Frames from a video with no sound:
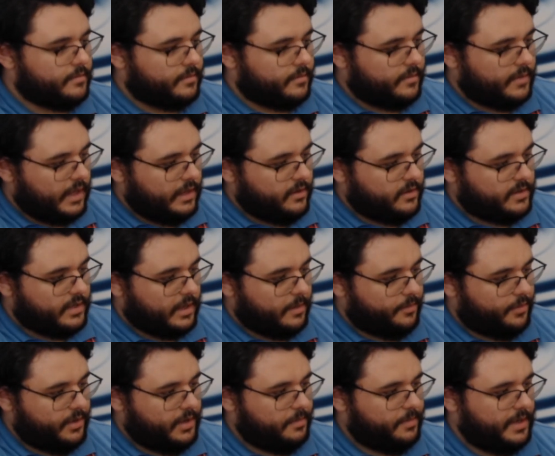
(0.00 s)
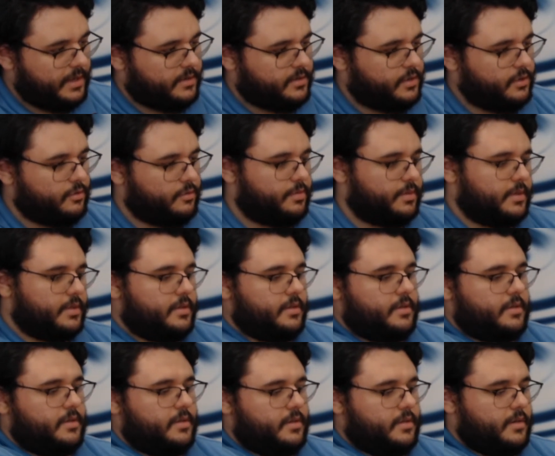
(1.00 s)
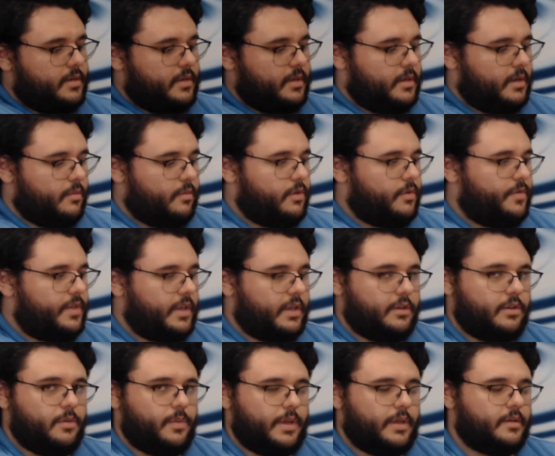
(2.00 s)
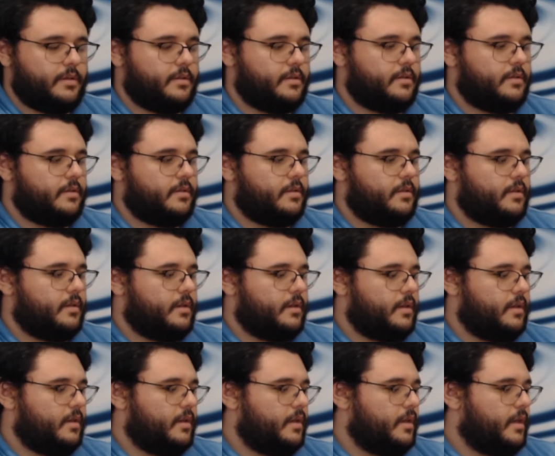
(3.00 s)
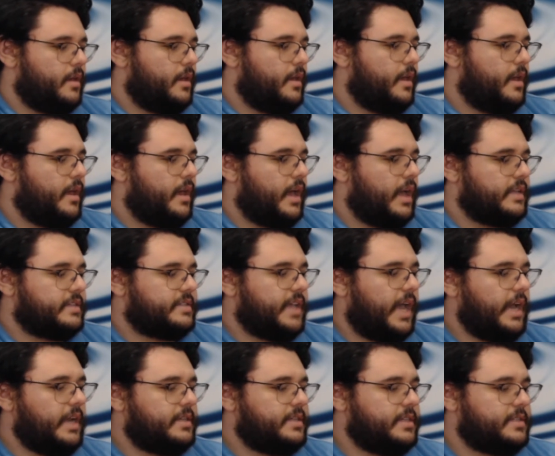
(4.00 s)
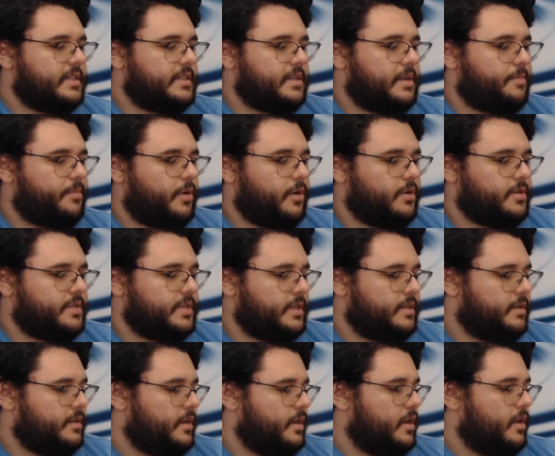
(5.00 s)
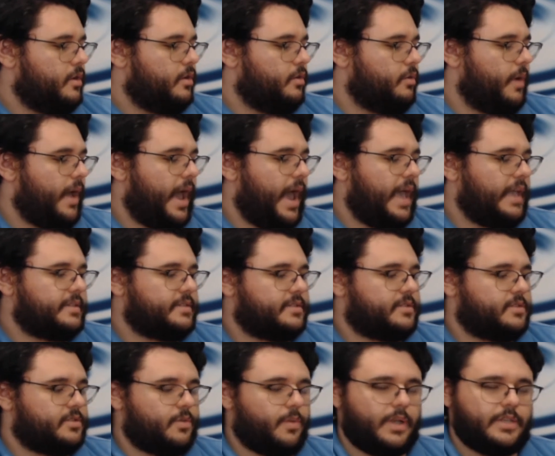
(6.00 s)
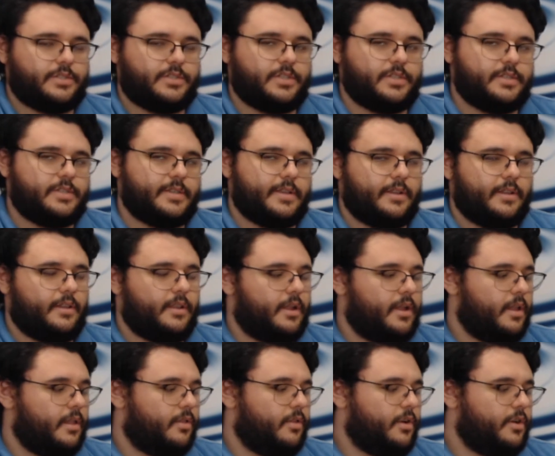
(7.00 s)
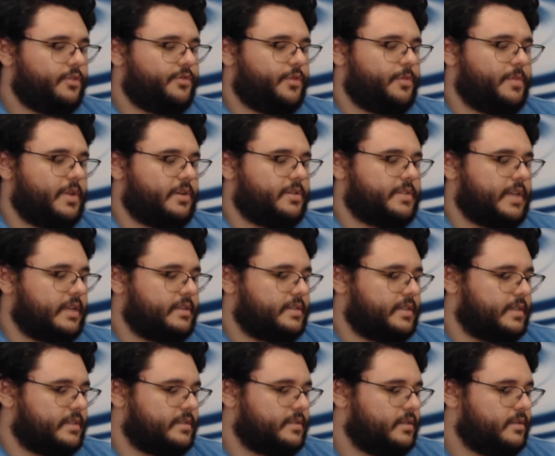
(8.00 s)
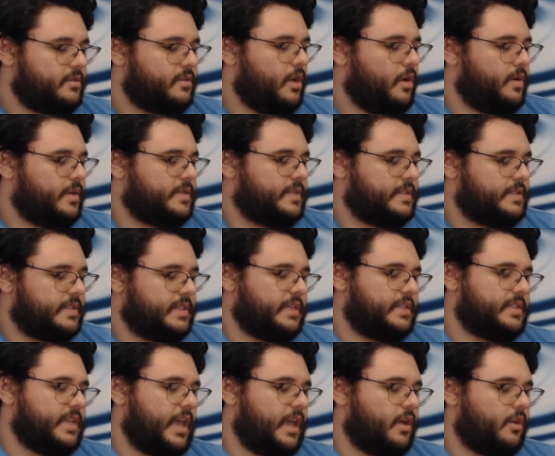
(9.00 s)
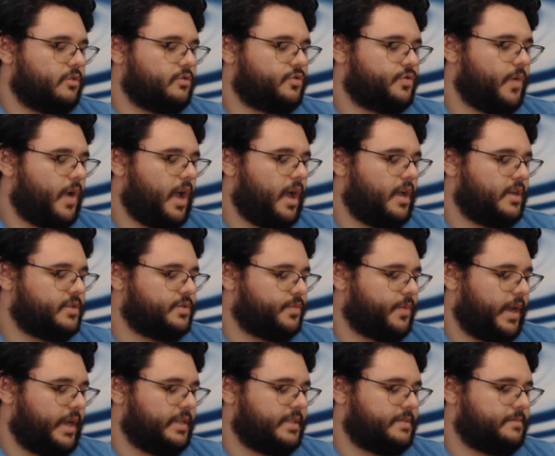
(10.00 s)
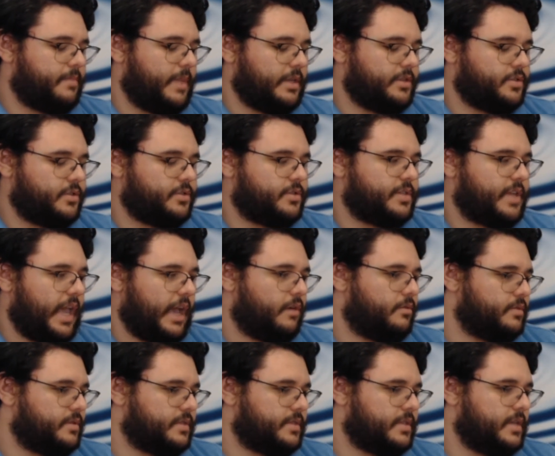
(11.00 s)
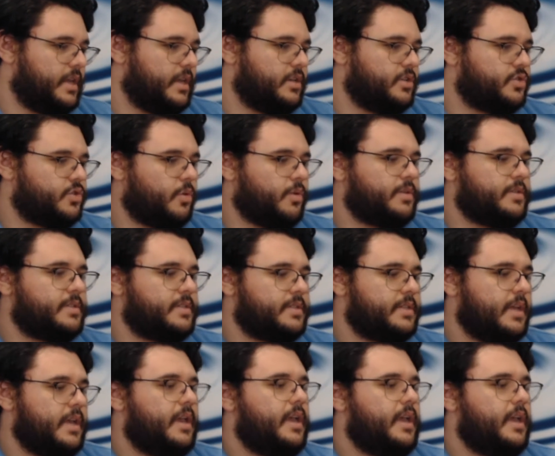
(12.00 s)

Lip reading: That looks like a pretty big tube. Wonder if they can do it. A scientist is a person who asks questions, learns from their senses, notices detail, draws, writes, measures, counts, sorts,